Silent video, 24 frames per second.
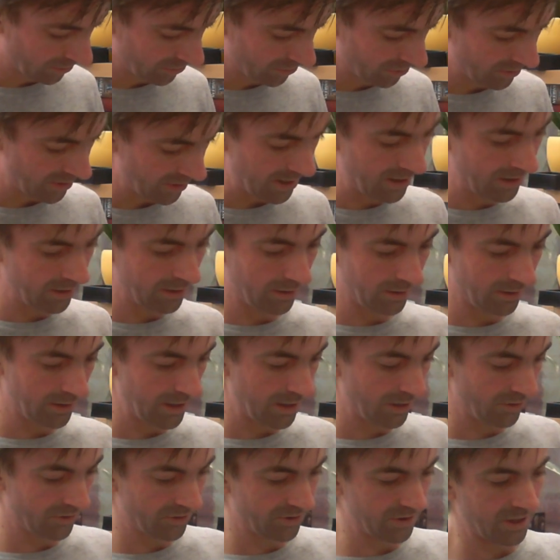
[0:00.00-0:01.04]
So then,
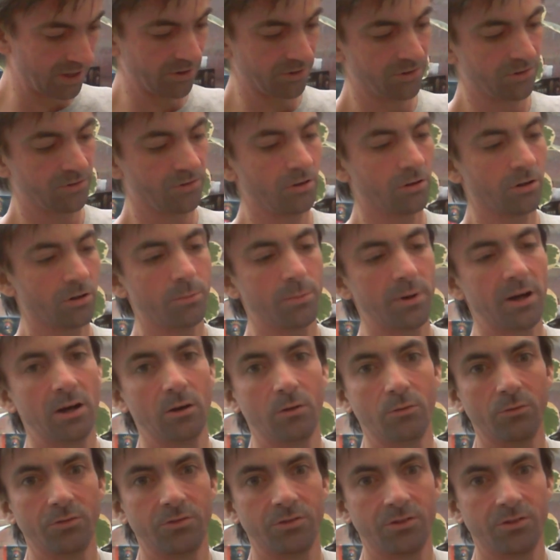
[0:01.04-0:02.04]
yeah, it starts to talk about